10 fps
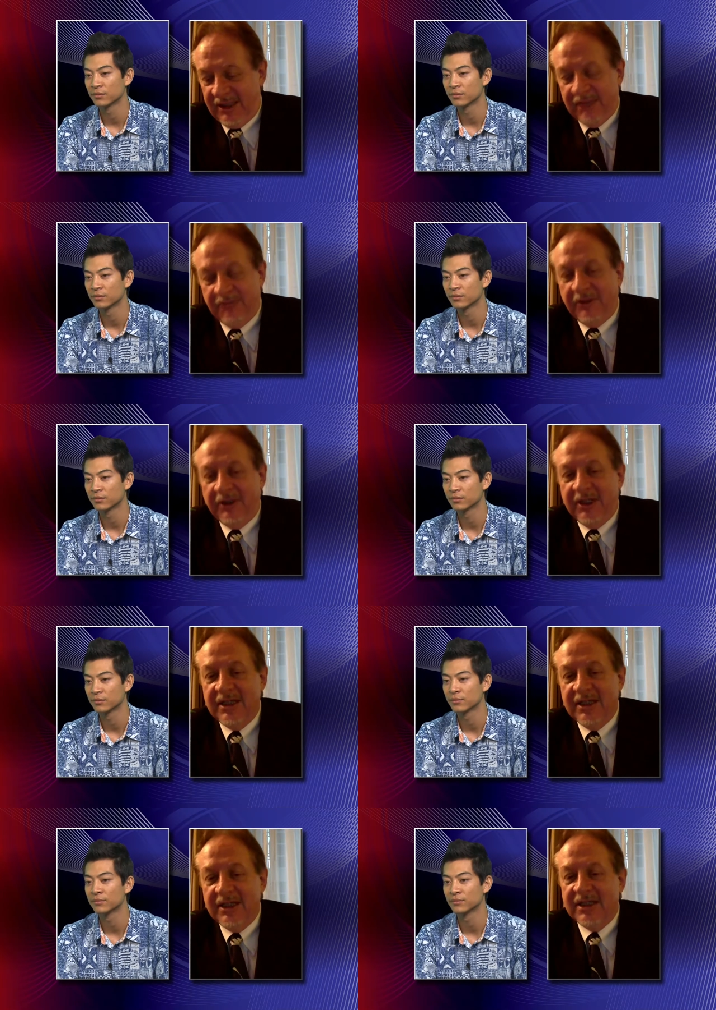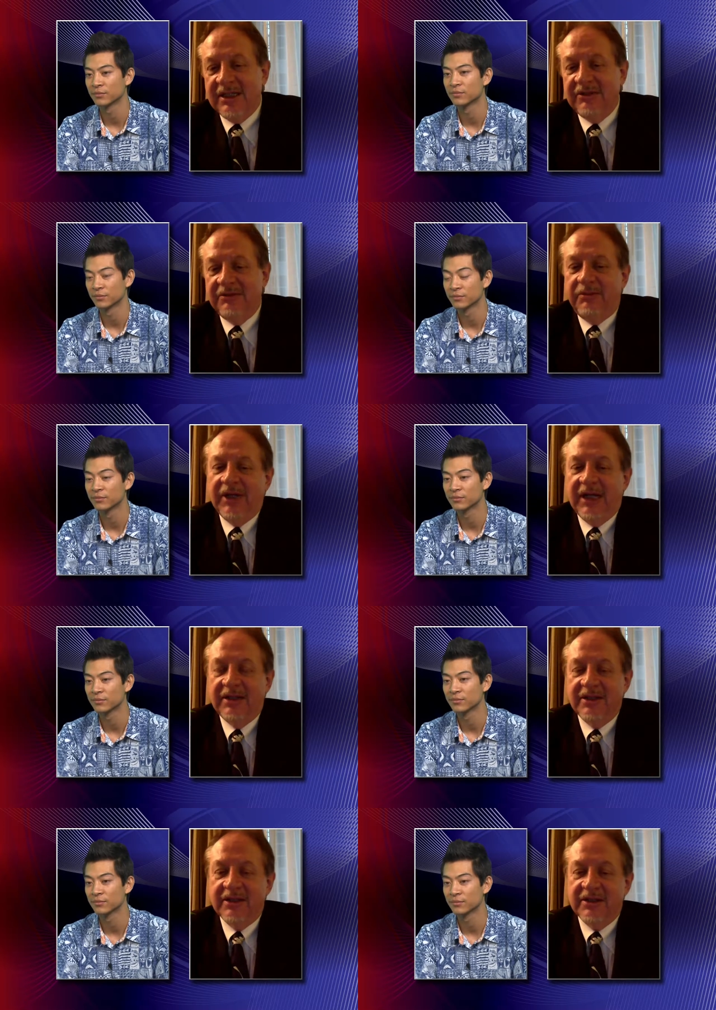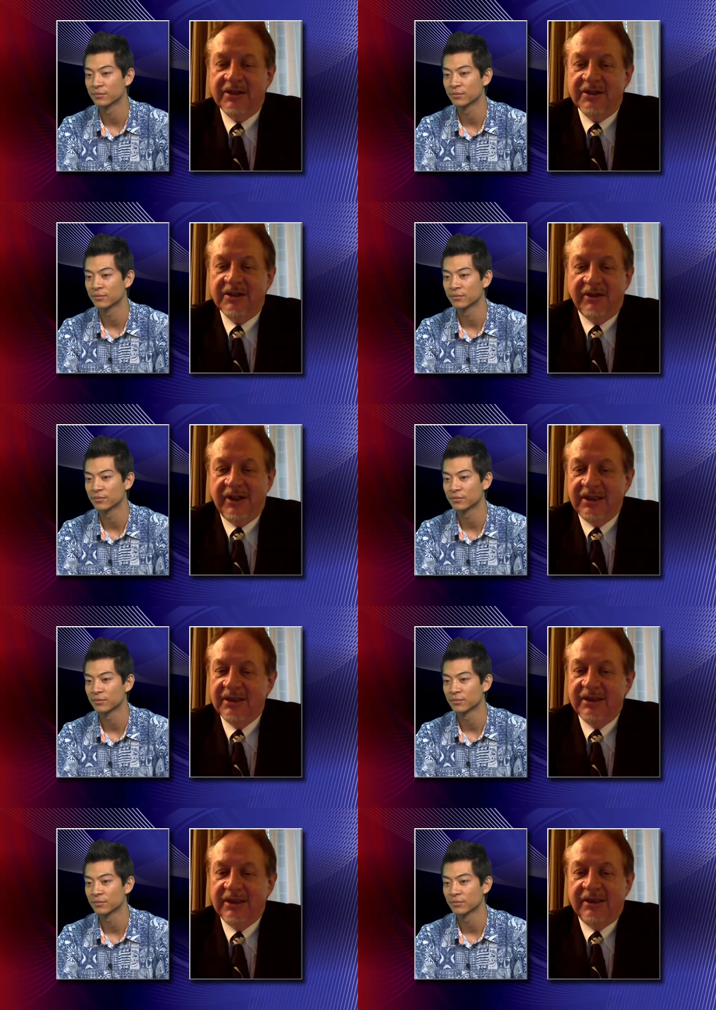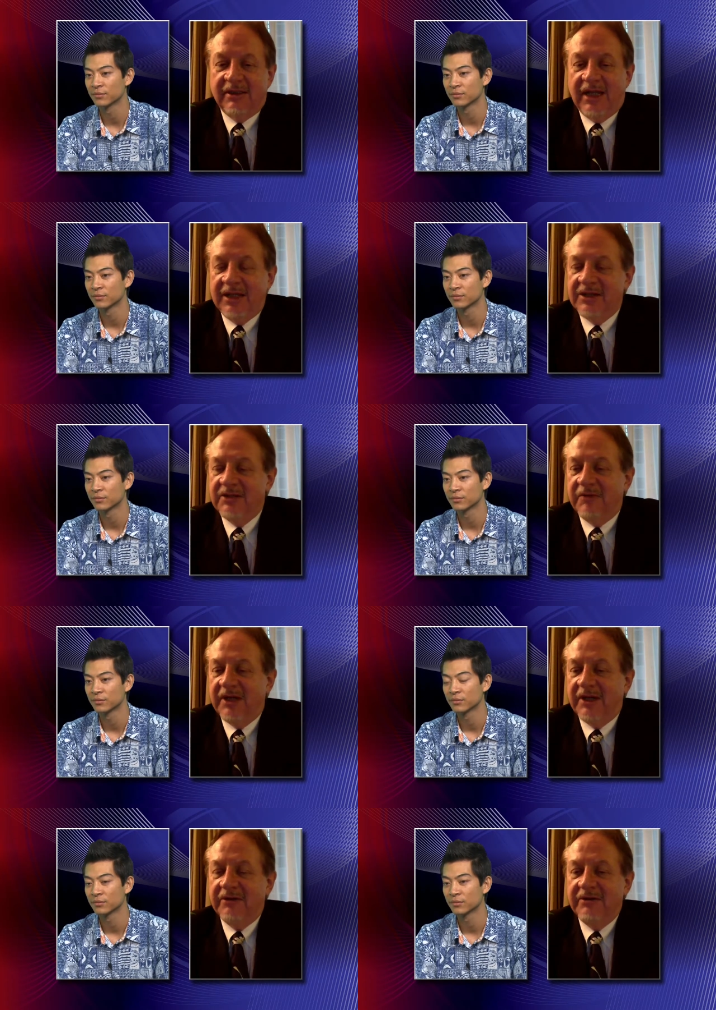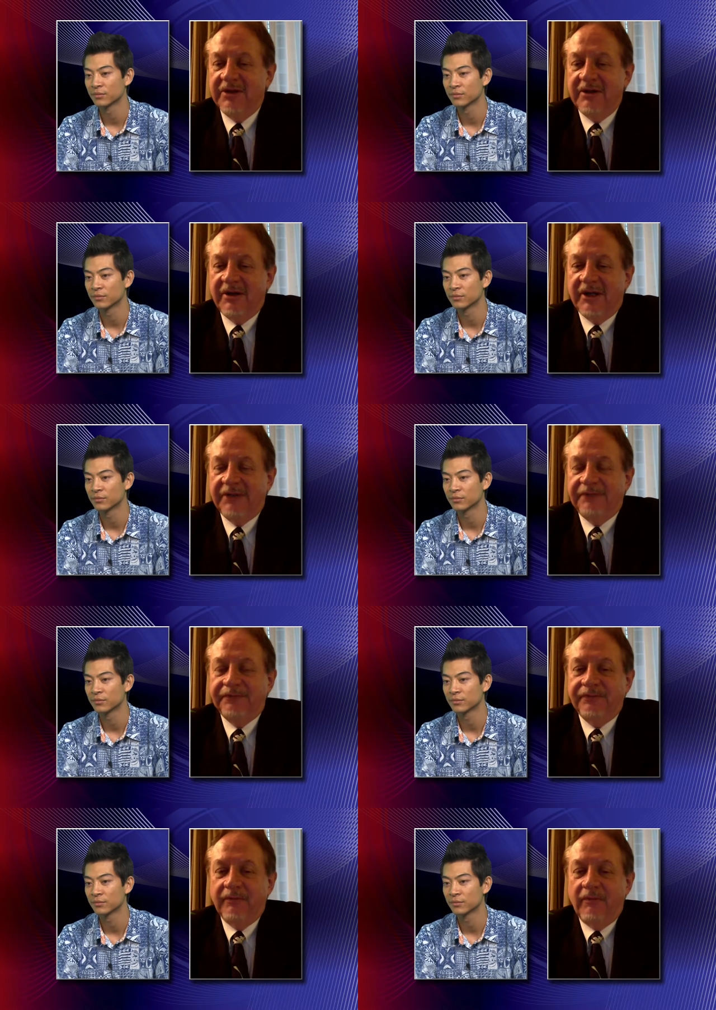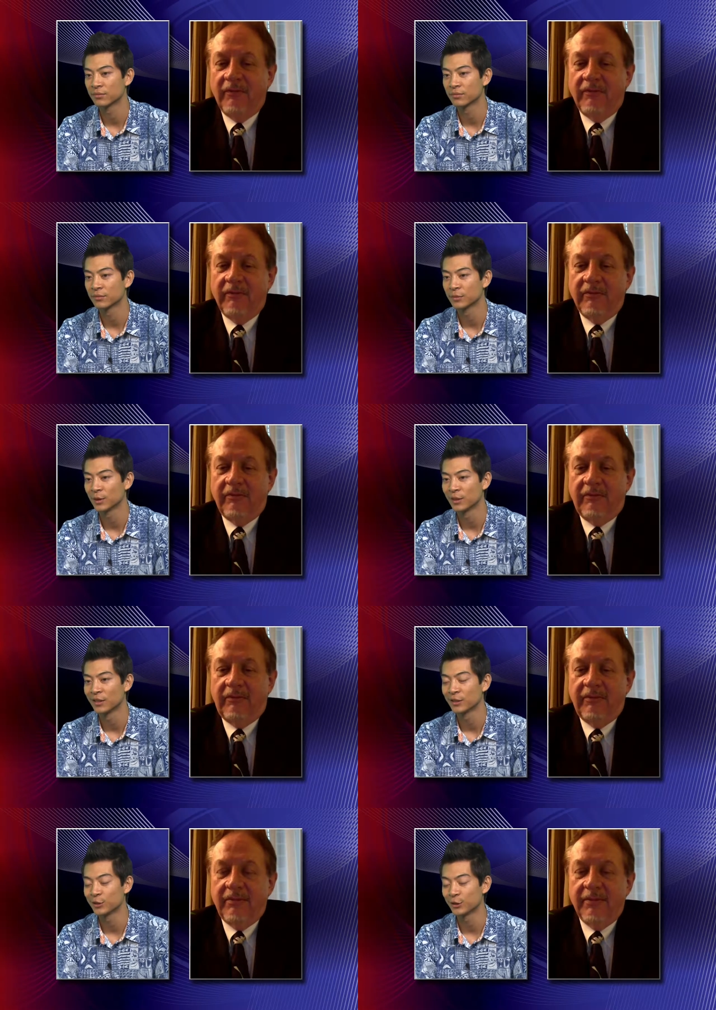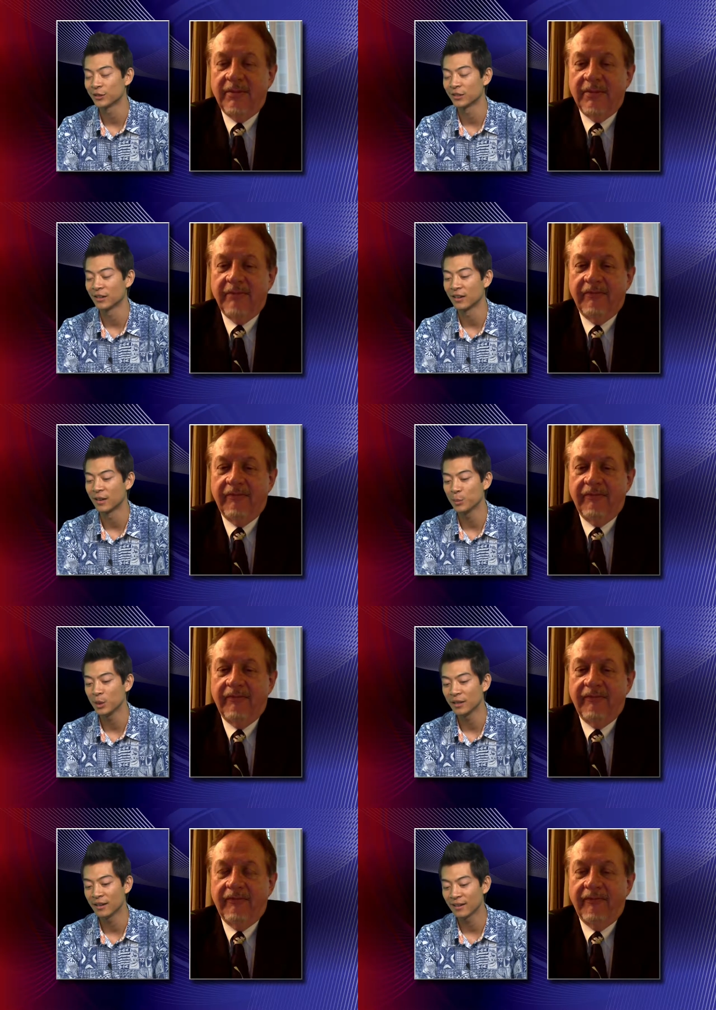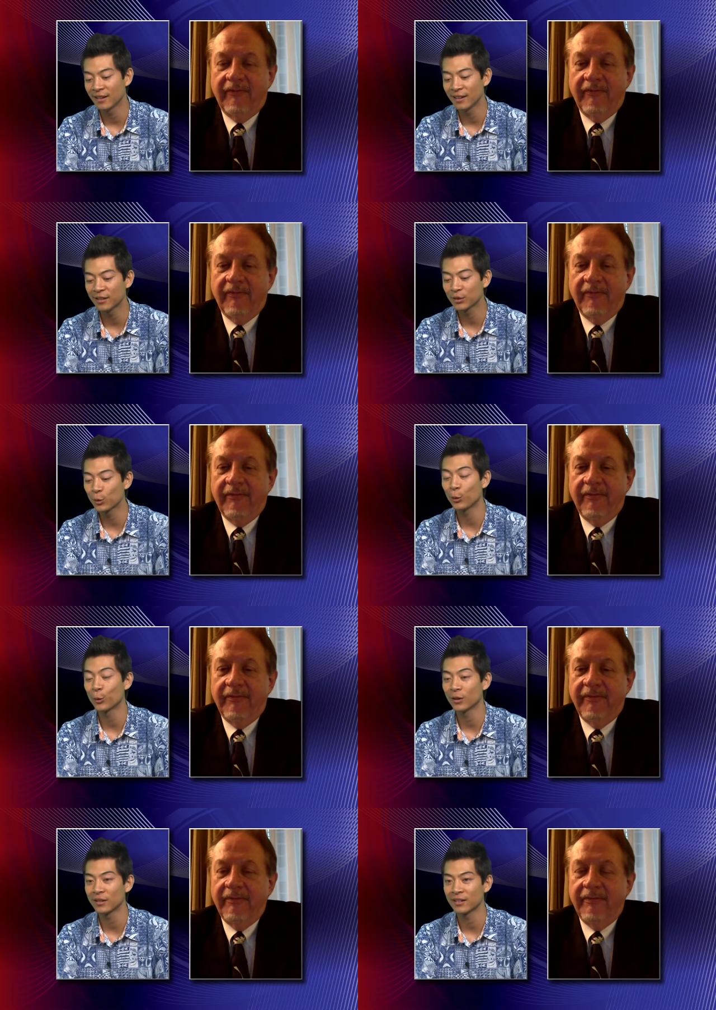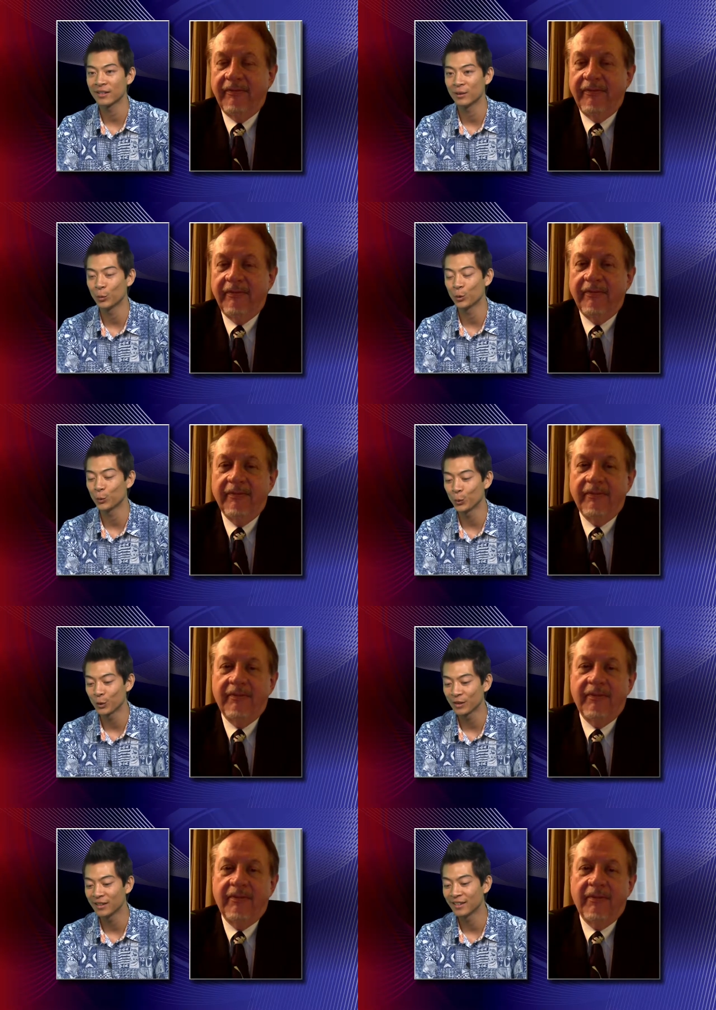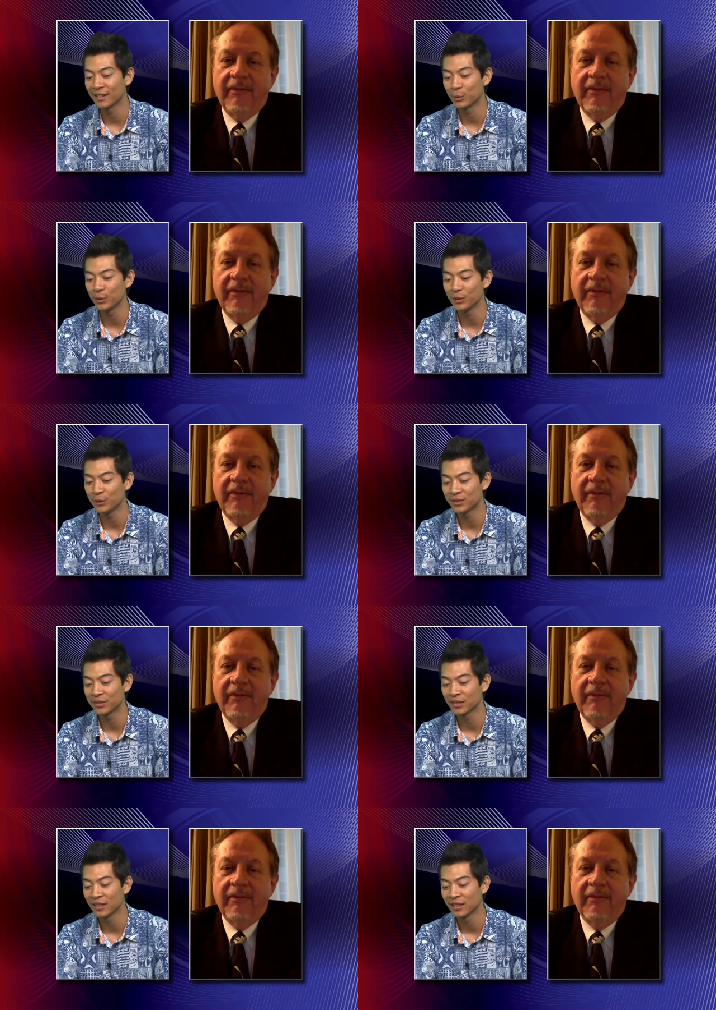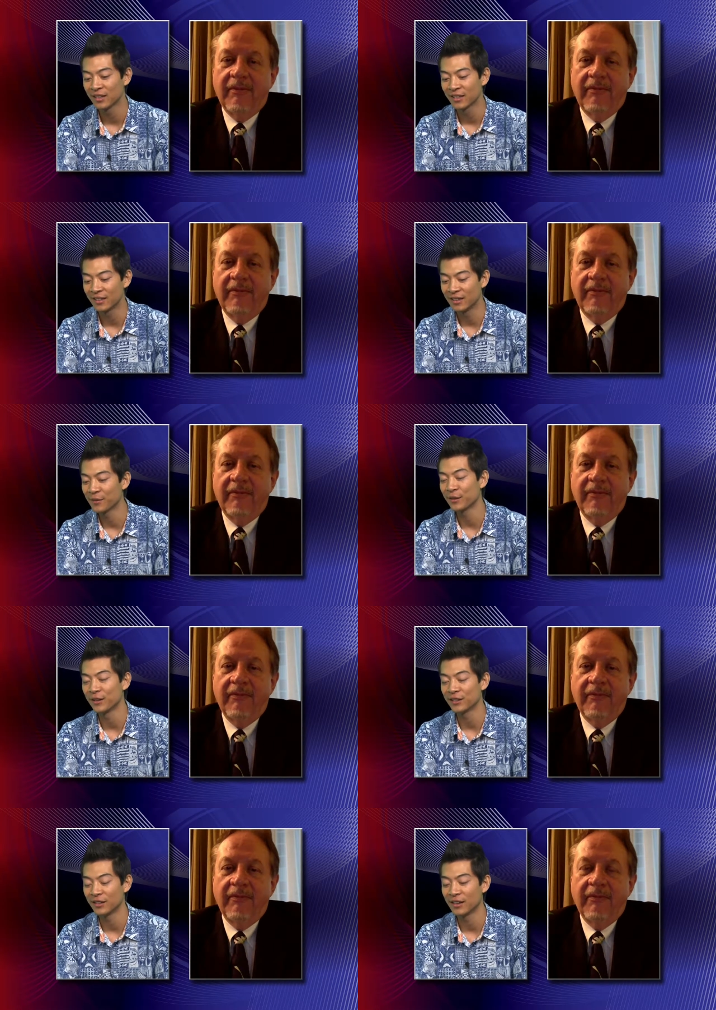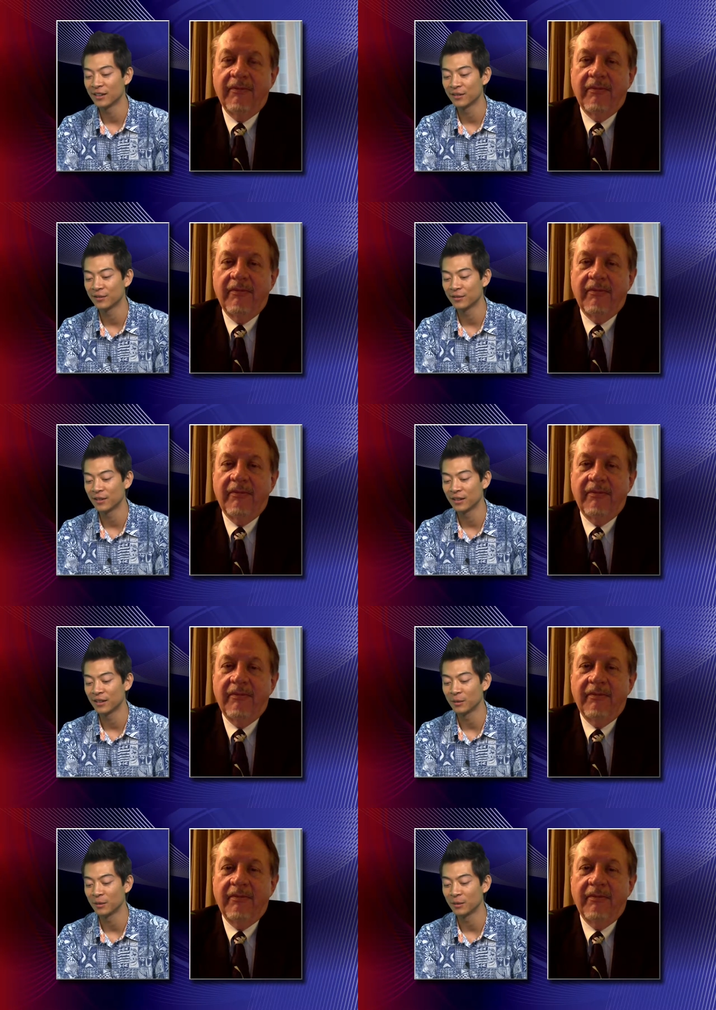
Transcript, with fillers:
Speaker 1: employees that you bring into the store and to the clients who walk through the door?
Speaker 2: Sure. I mean, at its core, in one word, uh, we use the definition of uh,